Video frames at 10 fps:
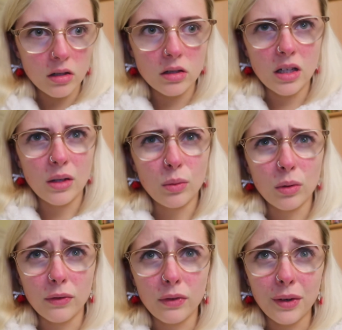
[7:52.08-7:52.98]
See
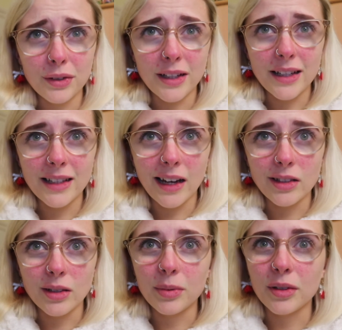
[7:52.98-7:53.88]
what vlogs I need to
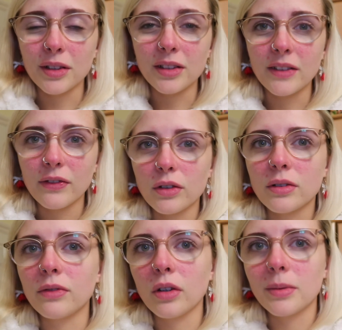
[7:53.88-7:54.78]
catch up on, because I've got
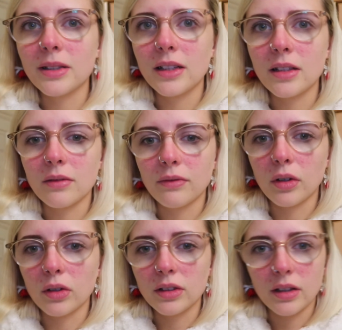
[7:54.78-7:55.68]
some Vlogmases and
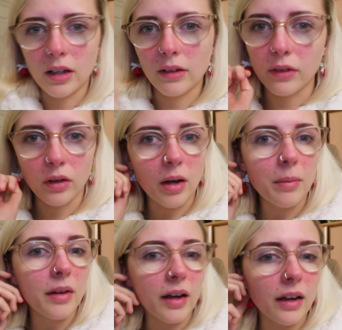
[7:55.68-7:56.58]
vlogs that have gone
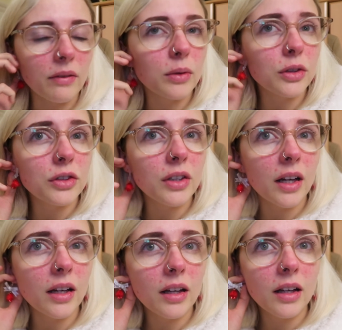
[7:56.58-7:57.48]
up that I haven't watched
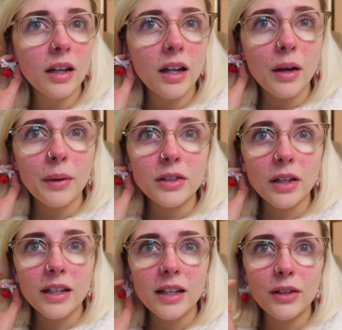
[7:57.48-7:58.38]
yet, which I
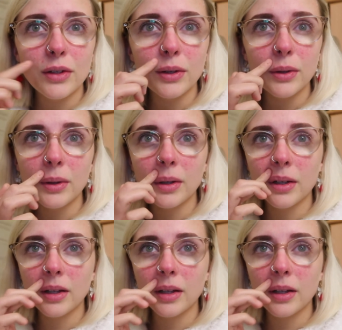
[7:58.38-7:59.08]
need to.